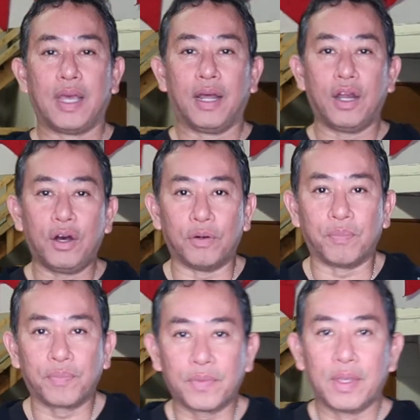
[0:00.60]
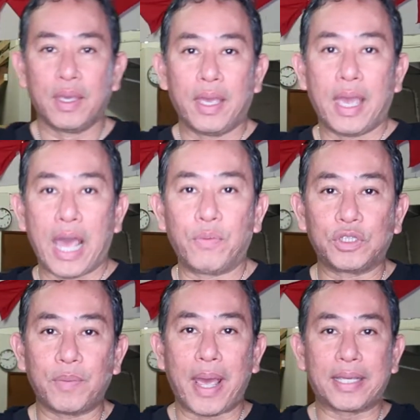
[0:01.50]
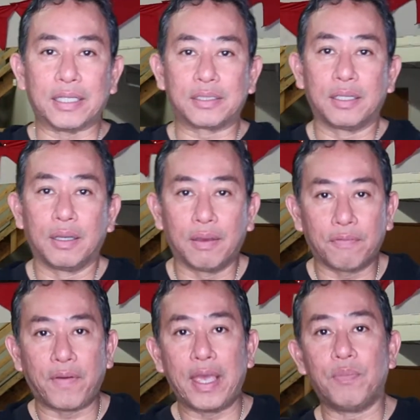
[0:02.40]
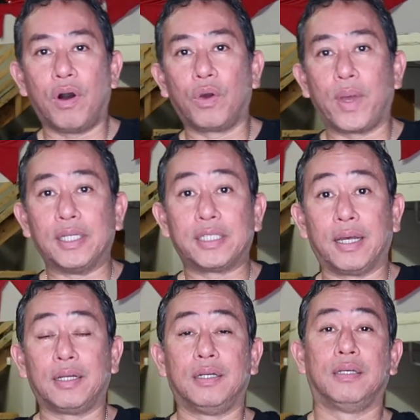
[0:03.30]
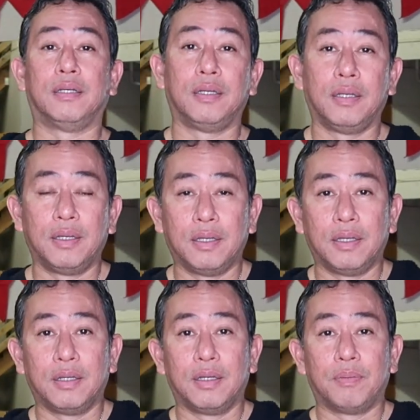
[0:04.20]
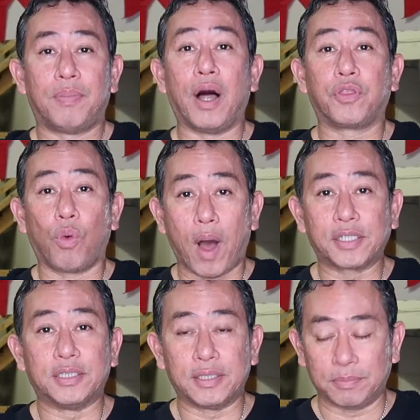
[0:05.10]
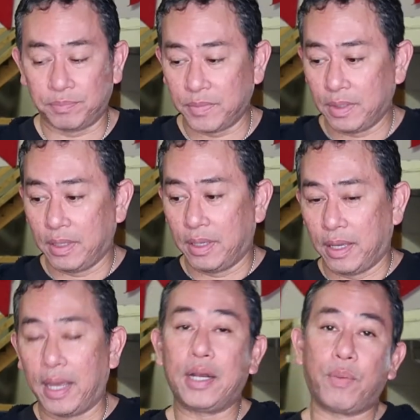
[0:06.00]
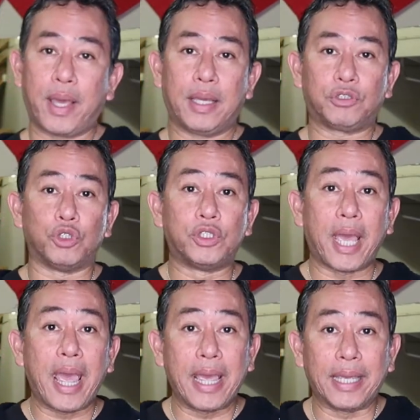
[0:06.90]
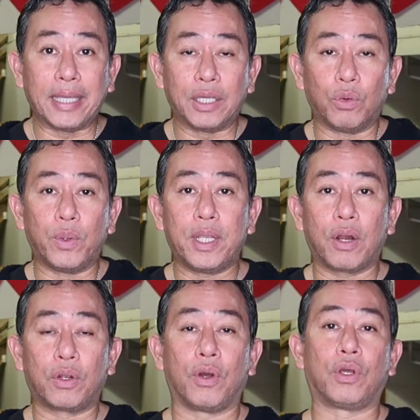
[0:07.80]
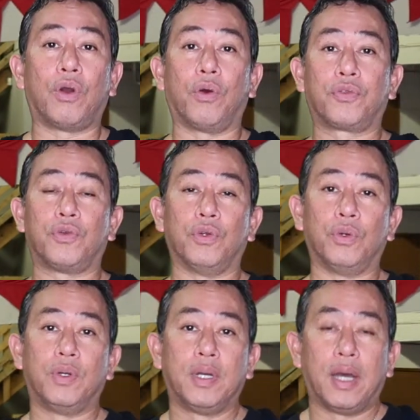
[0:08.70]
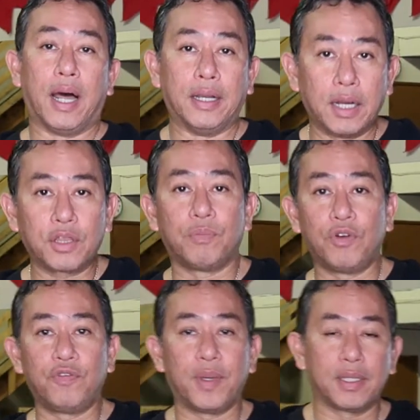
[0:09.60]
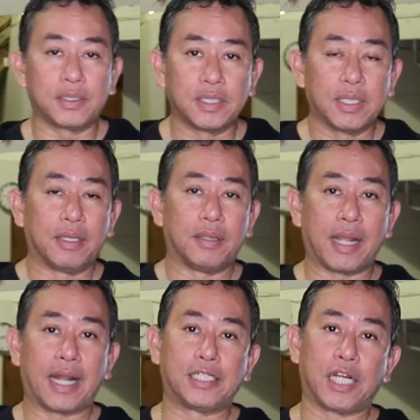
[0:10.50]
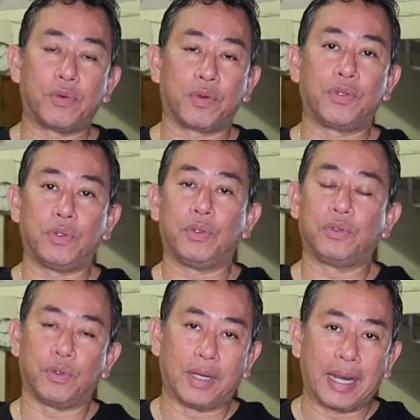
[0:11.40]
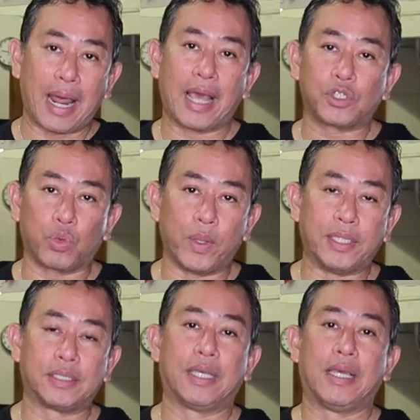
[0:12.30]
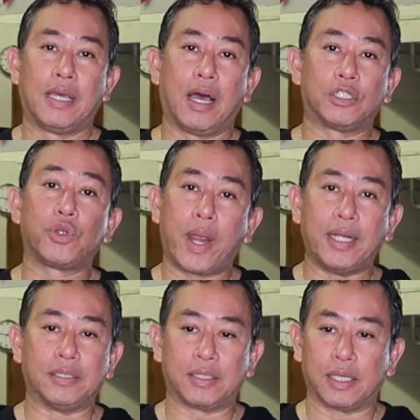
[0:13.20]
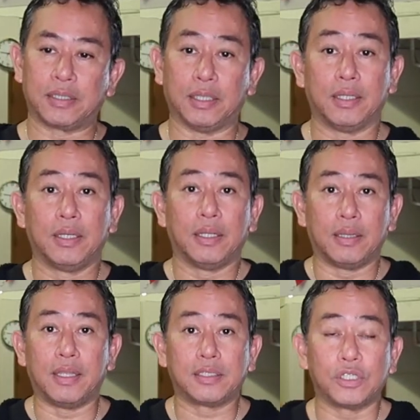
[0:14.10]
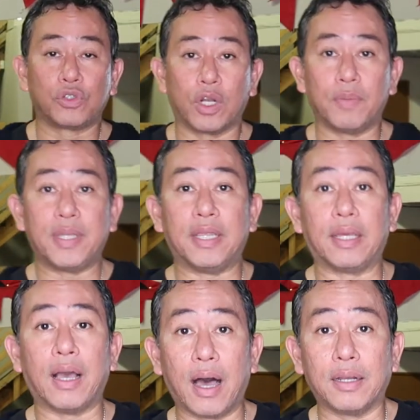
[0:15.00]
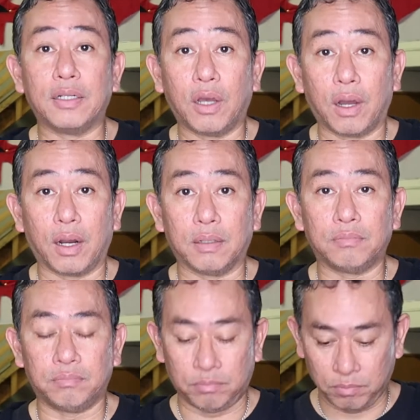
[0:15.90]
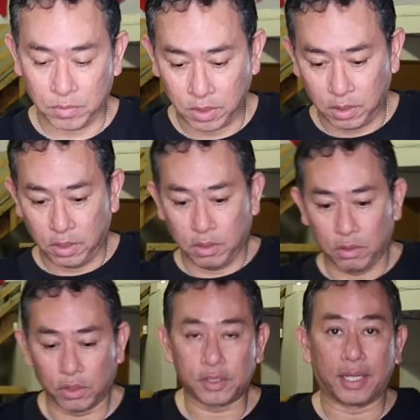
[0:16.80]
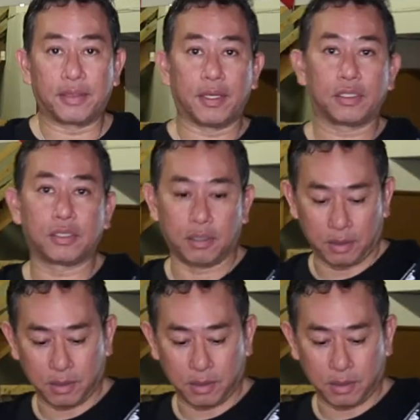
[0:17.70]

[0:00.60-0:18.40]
Hello, Edward Demankus, Fei Mong Wing Chun, Bothell, Washington. Anyway, today we are going to go through another movement that I shared with you during last week's training session. This is going to be the Gaun. It looks like this.